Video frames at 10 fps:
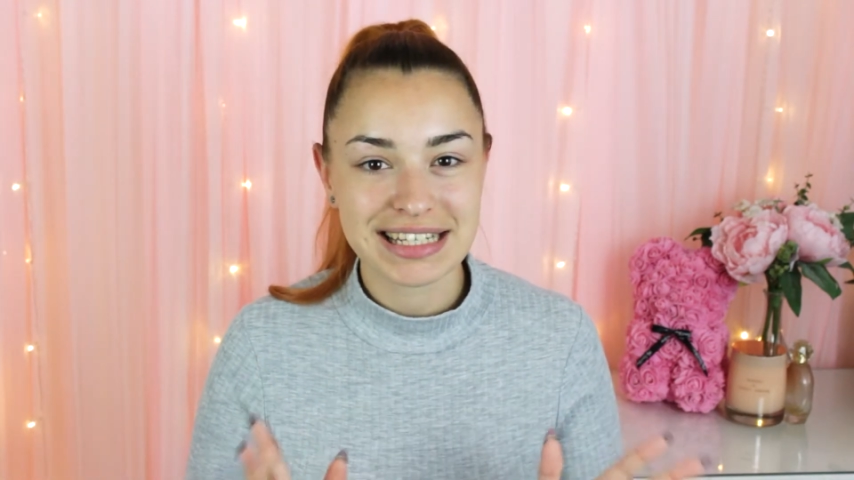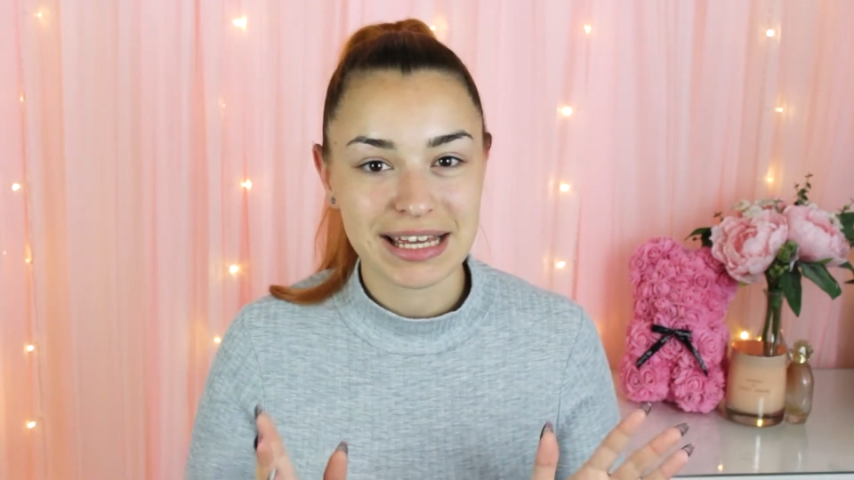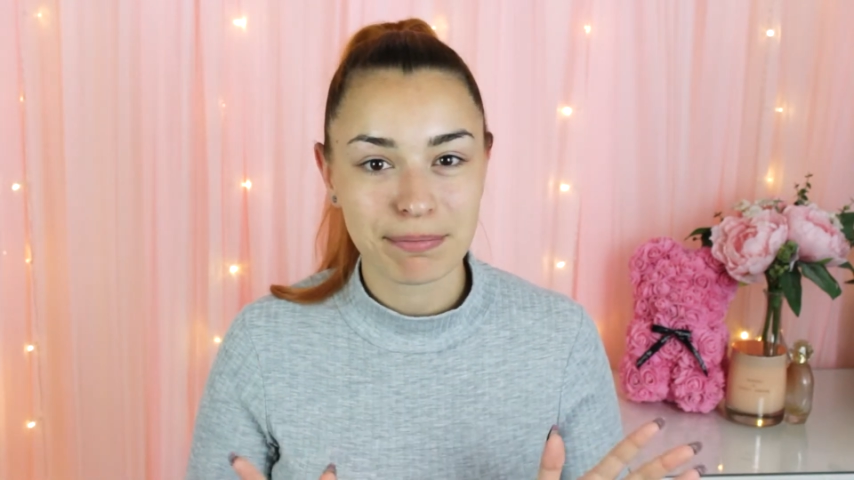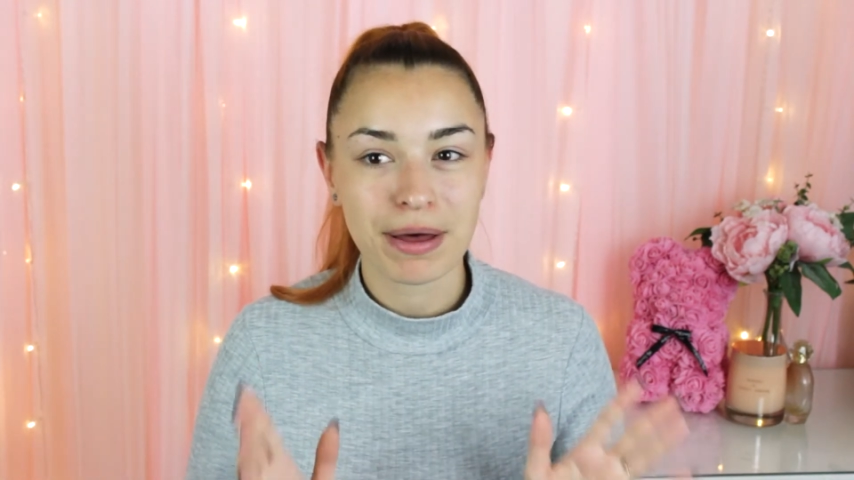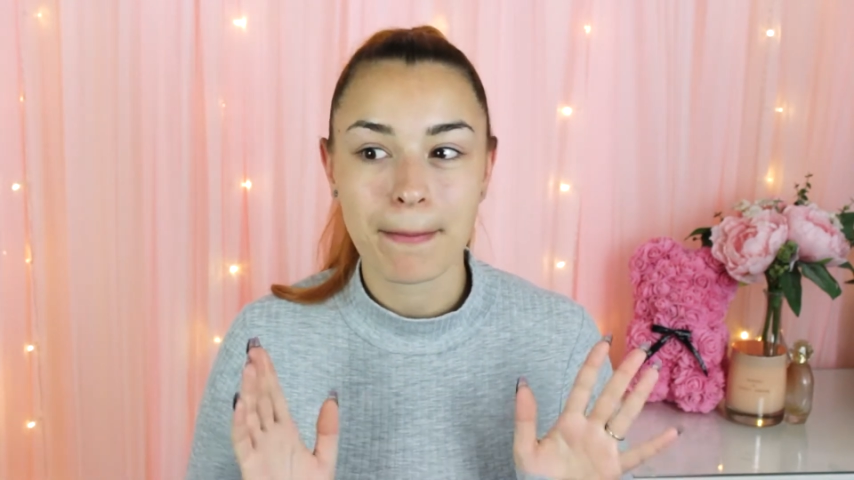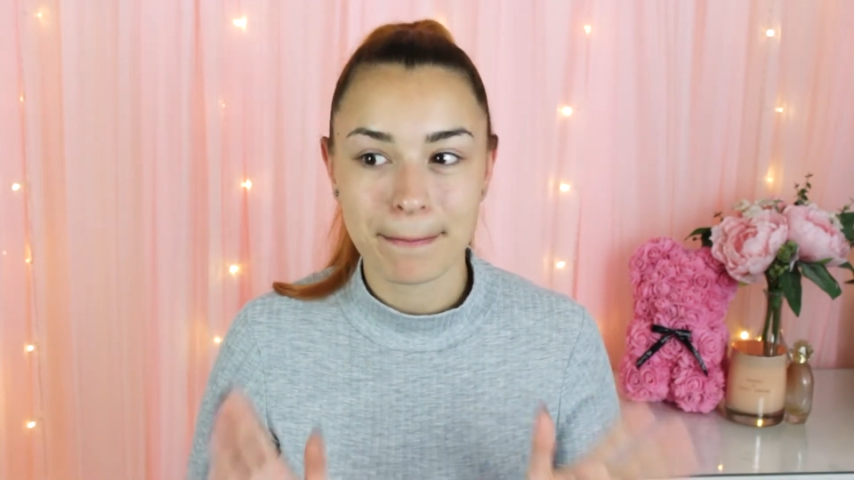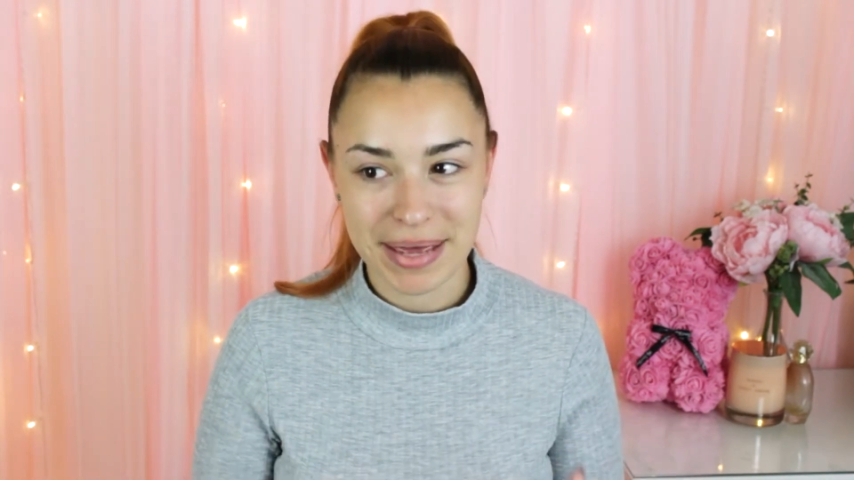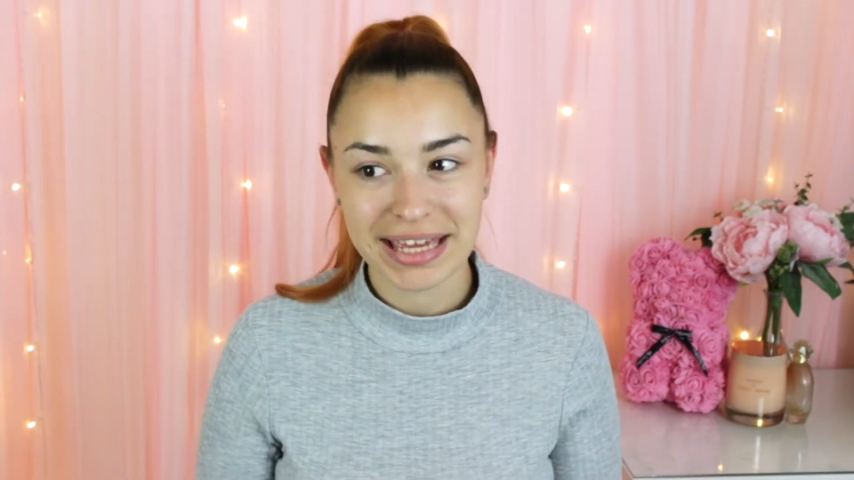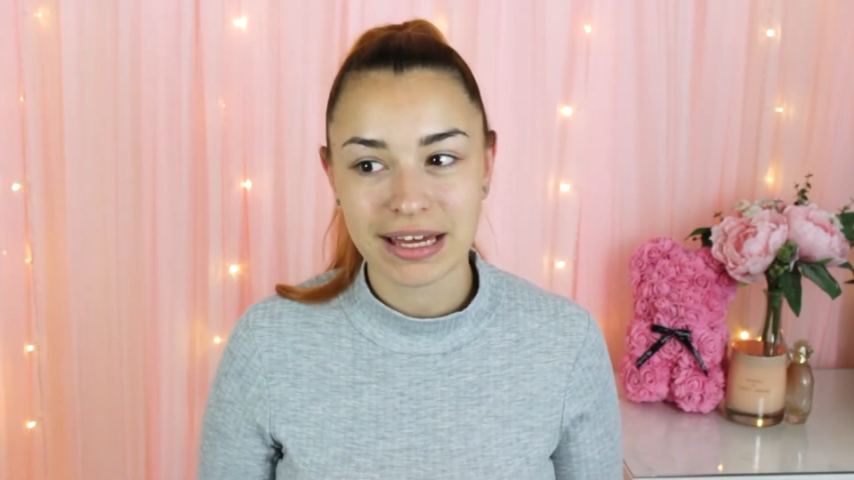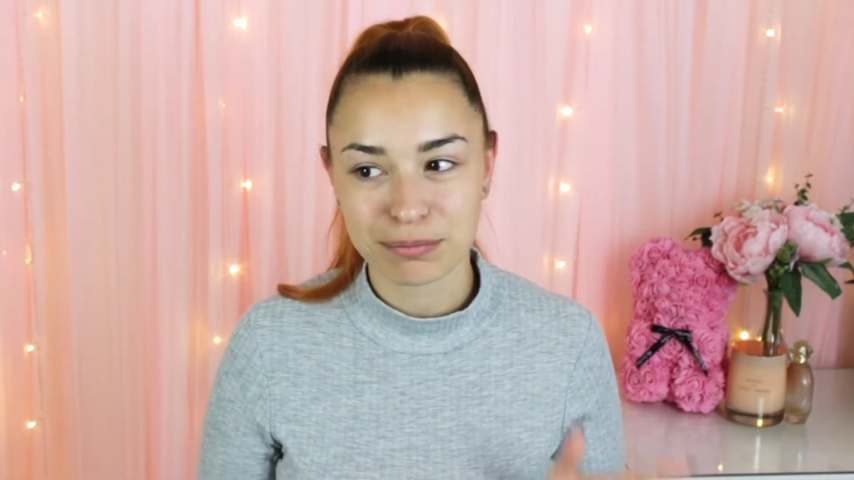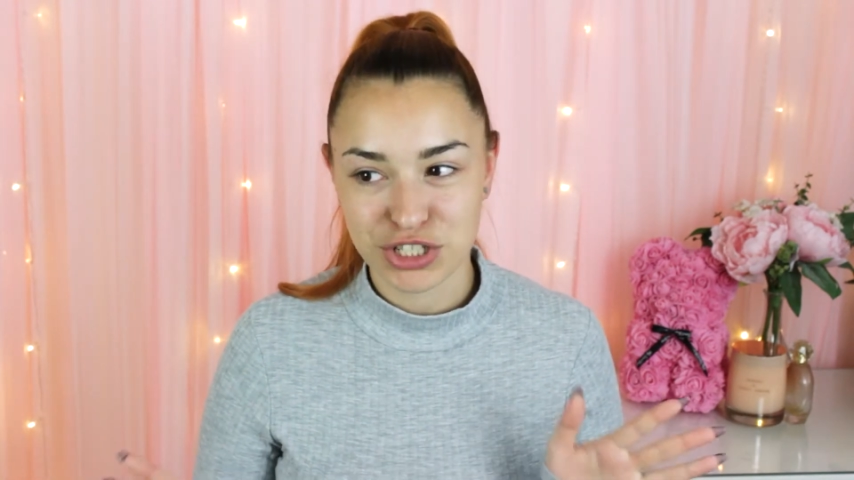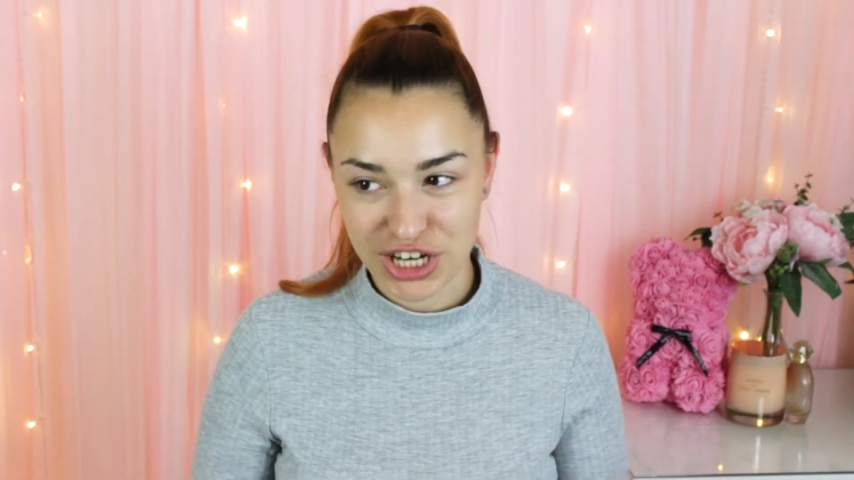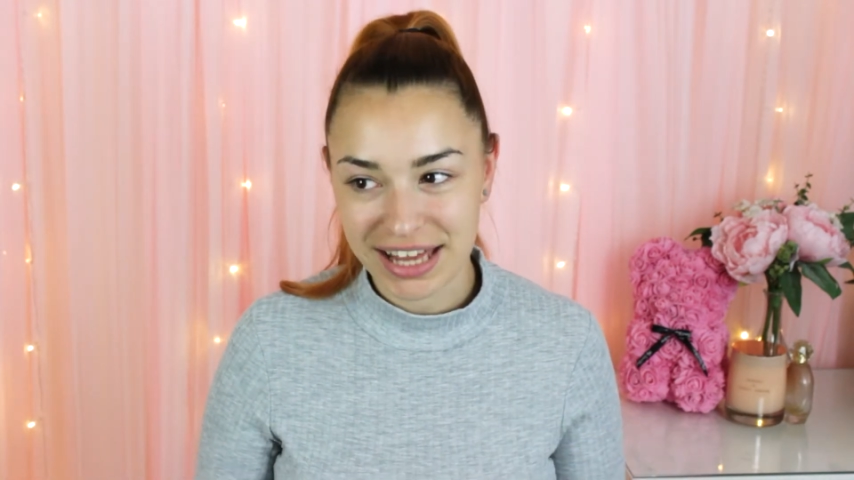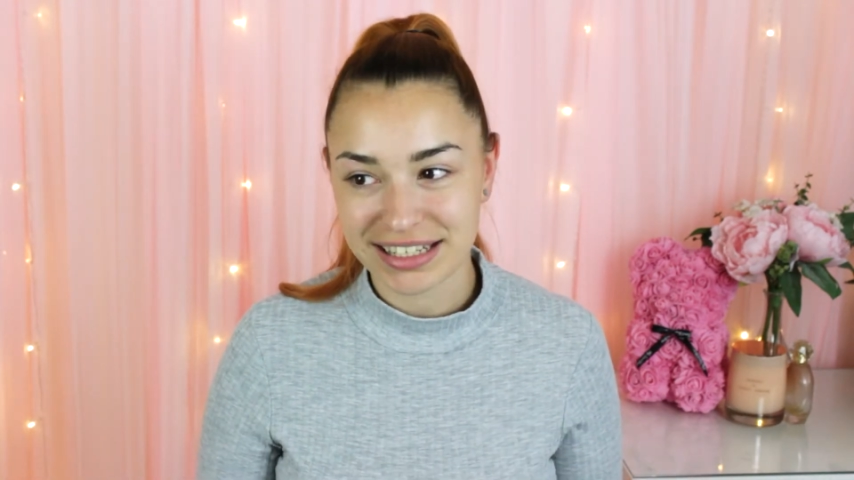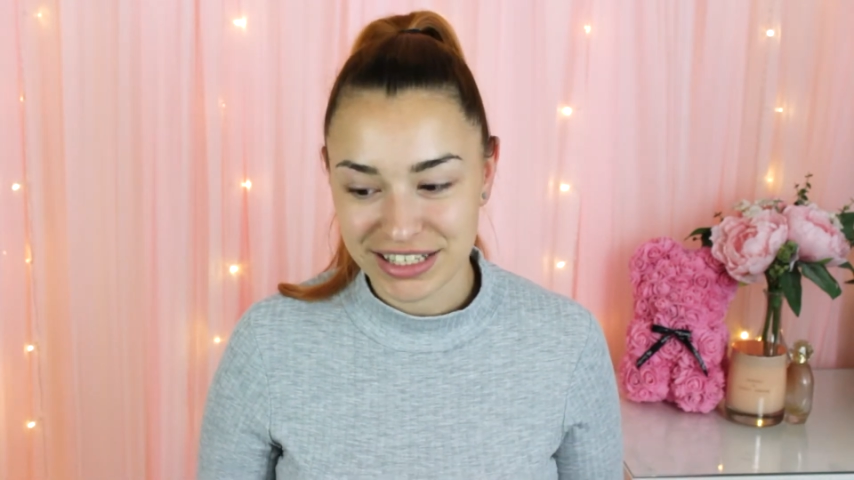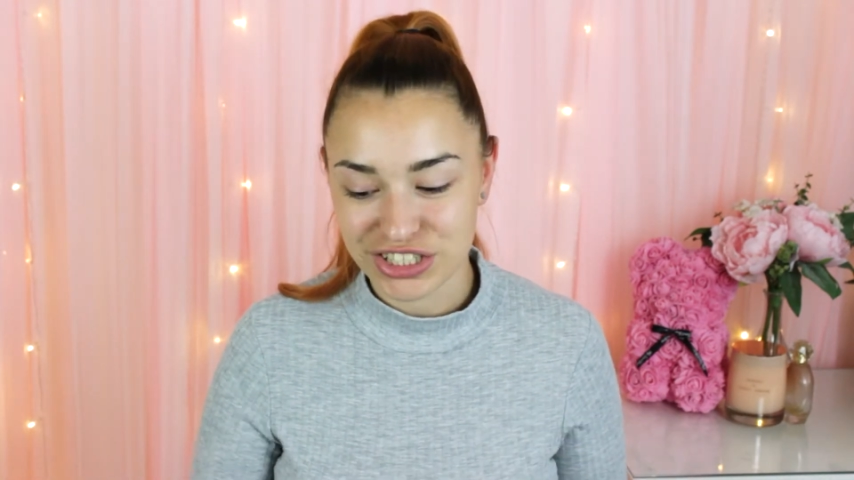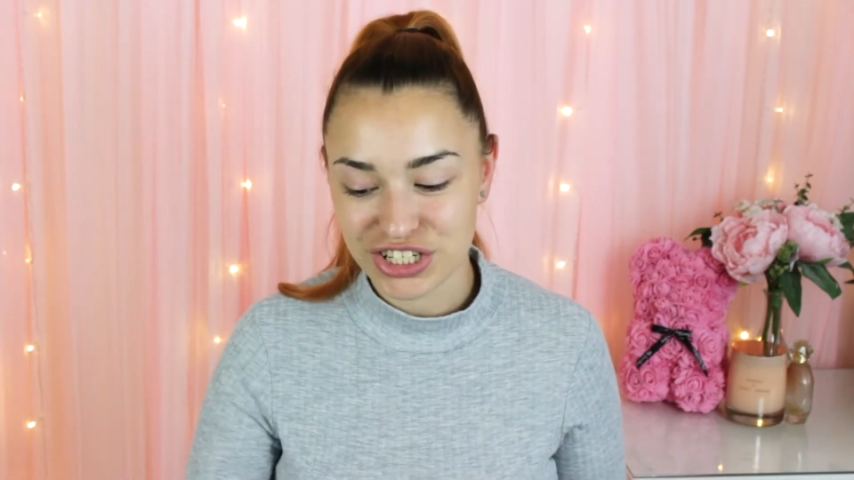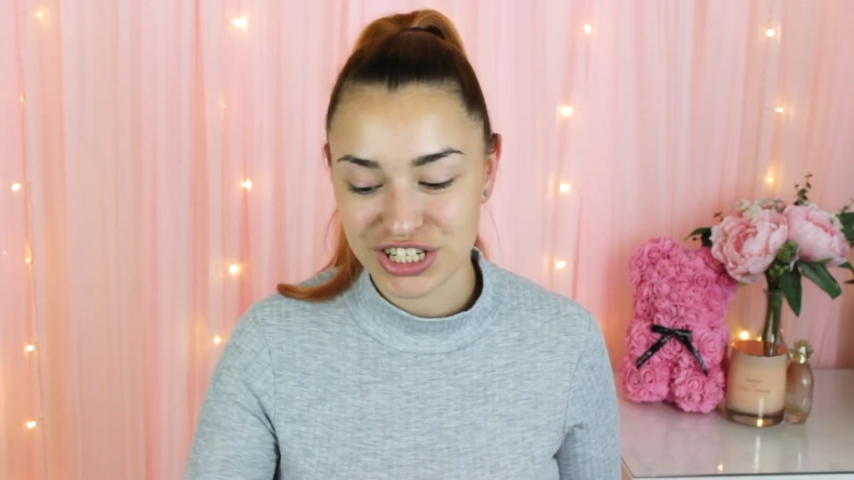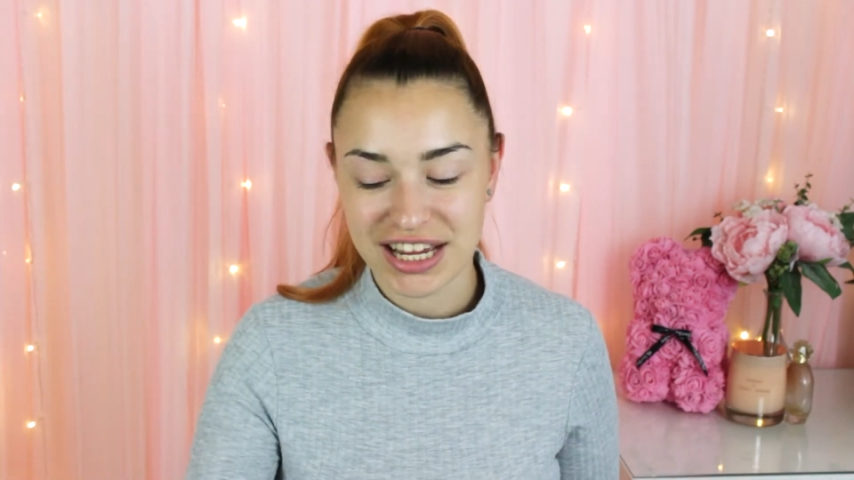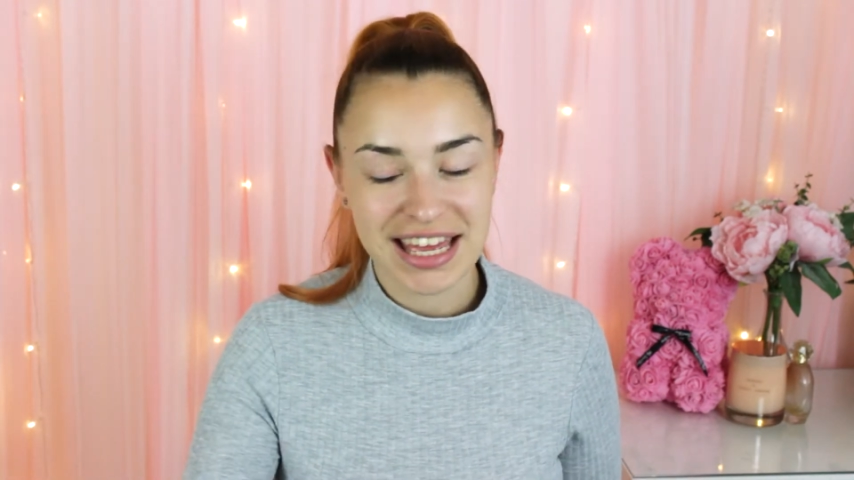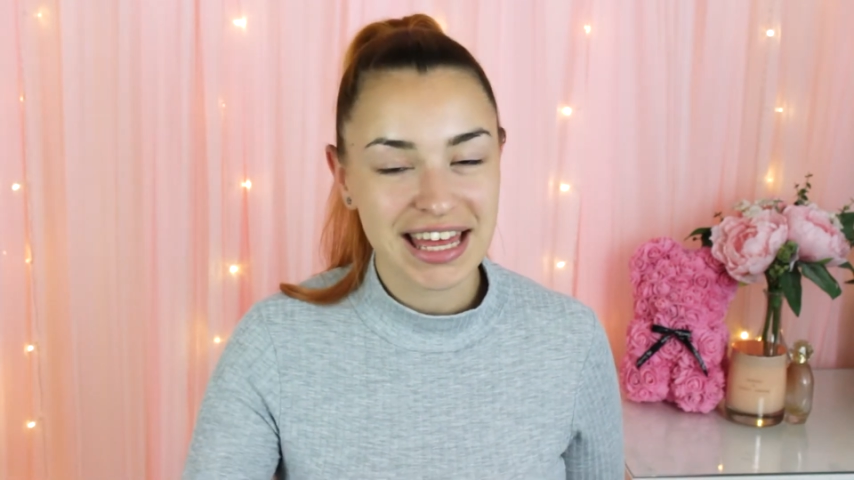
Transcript: dip makeup challenge.